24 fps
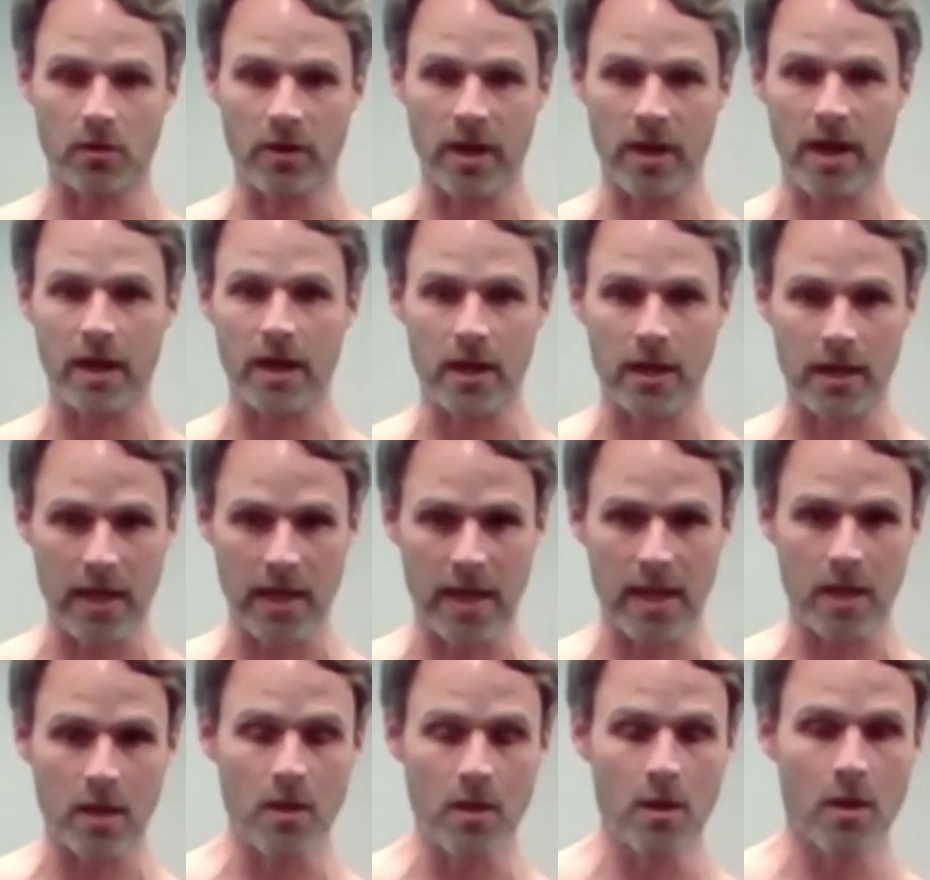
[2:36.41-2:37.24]
Okay, and
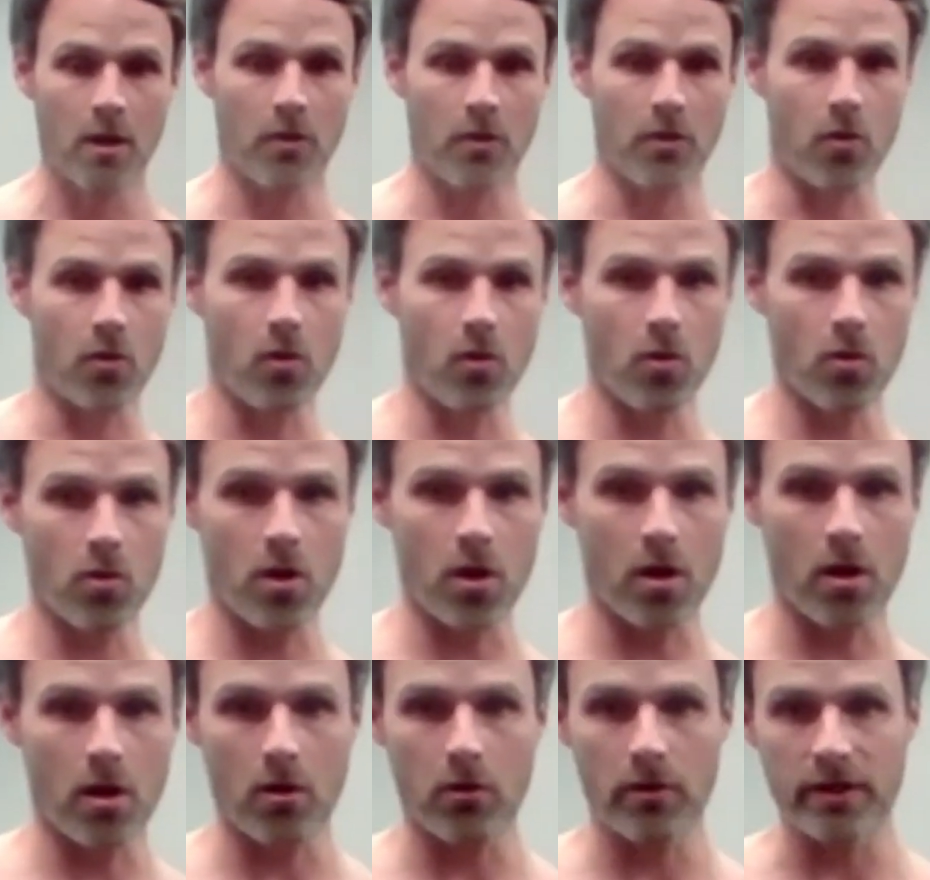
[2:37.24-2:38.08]
again, the whole
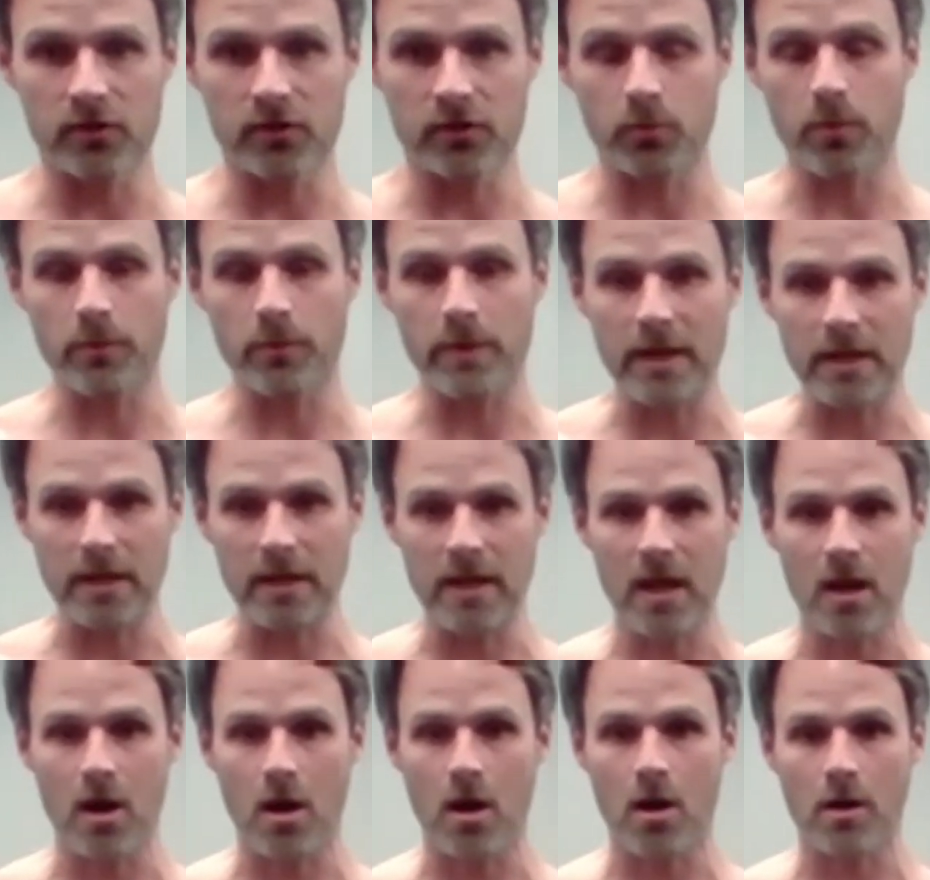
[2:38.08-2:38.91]
goal is when we can
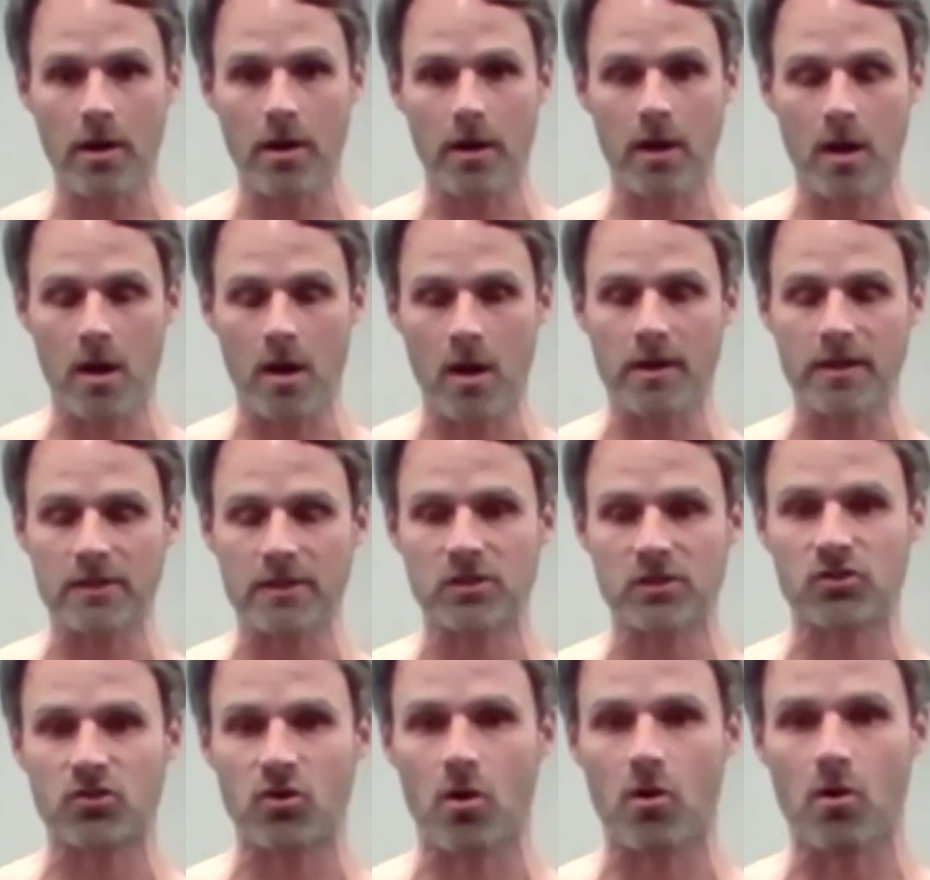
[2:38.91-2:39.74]
get our
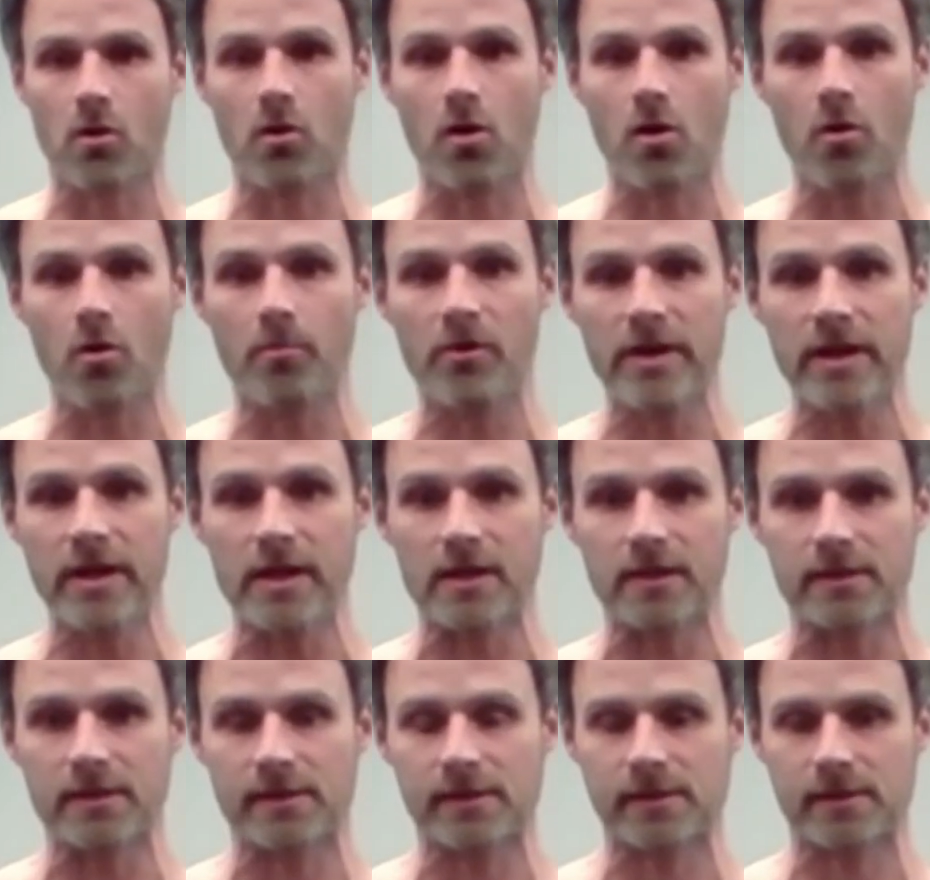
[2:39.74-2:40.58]
external
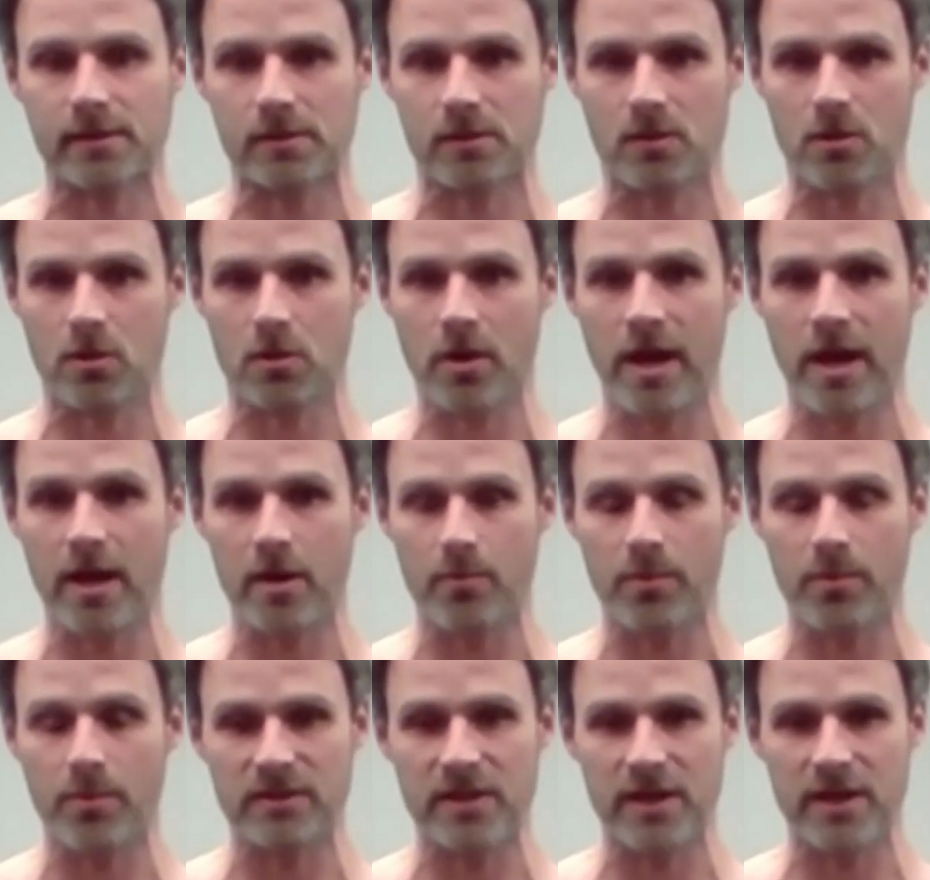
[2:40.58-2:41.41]
obliques, okay,
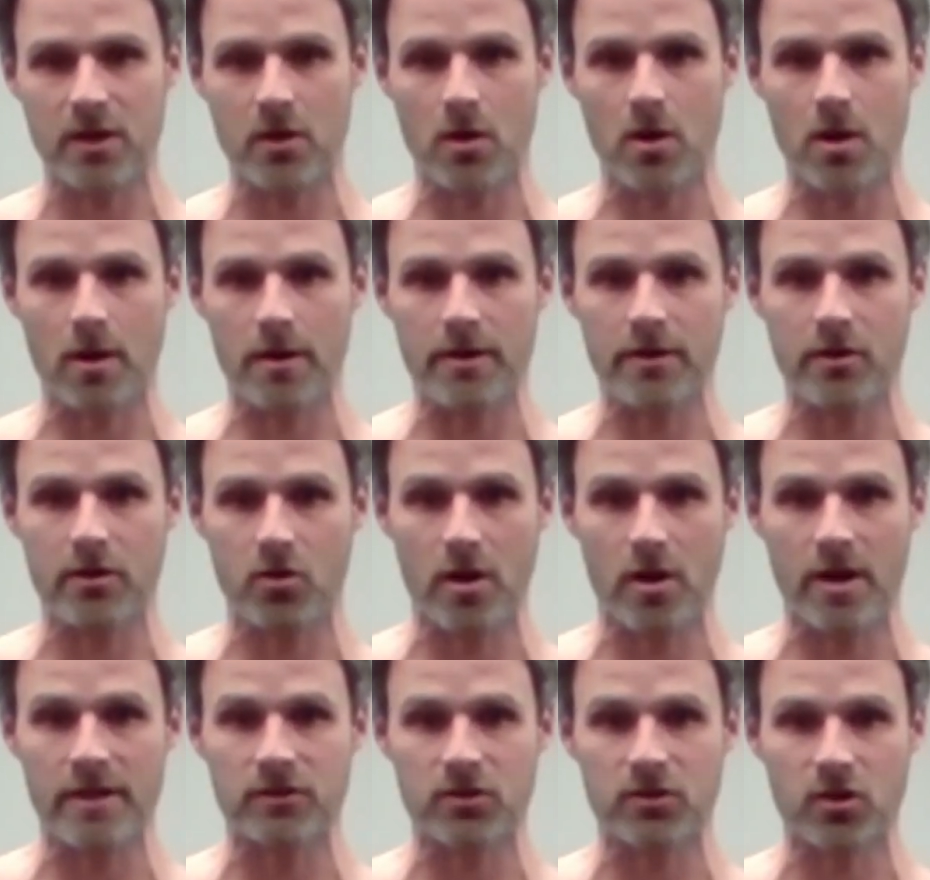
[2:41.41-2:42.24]
in particular our
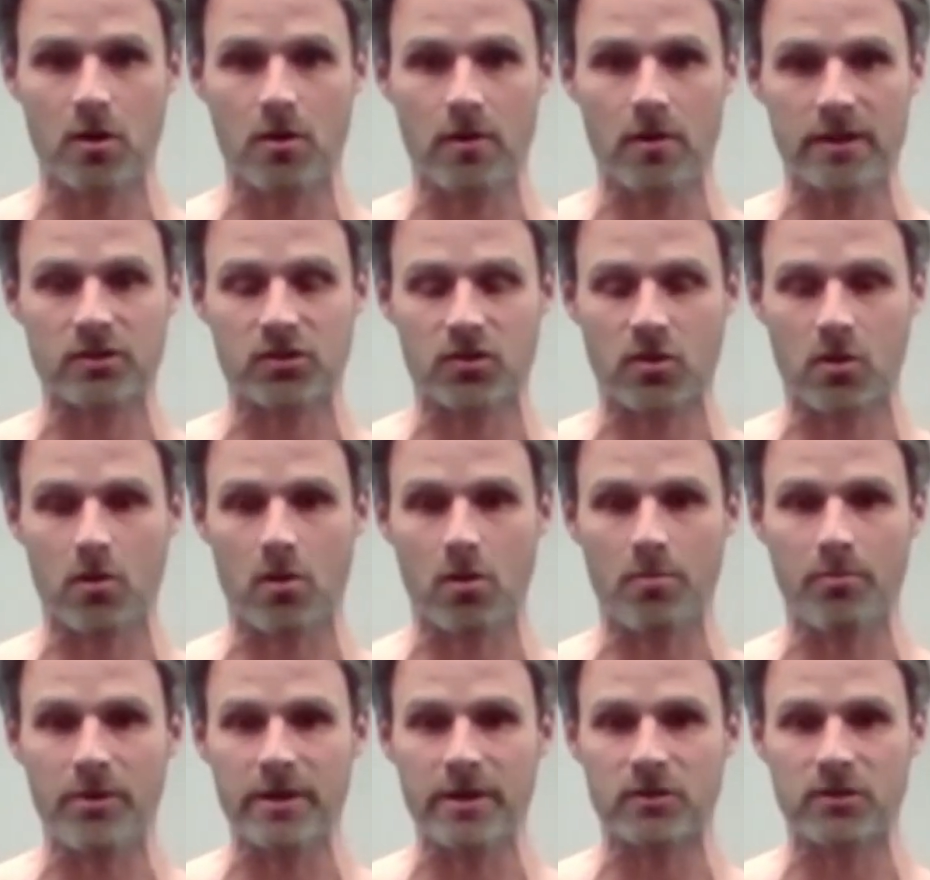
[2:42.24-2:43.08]
internal
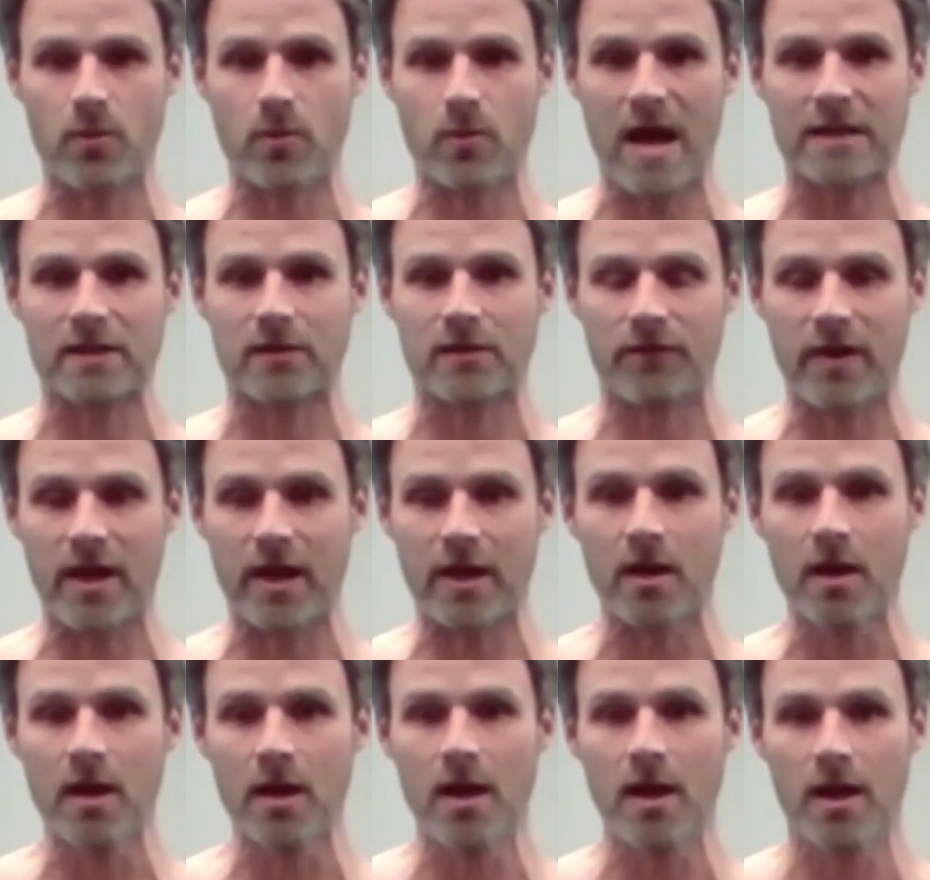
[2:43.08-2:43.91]
external obliques to
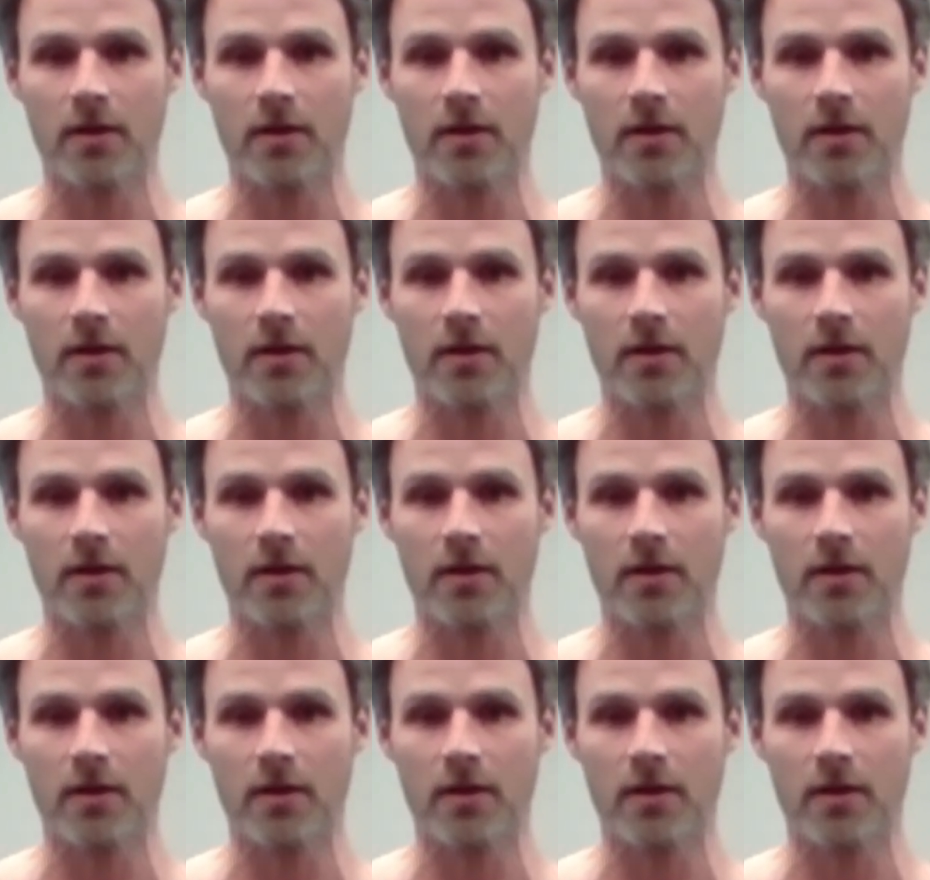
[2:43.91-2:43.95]
activate,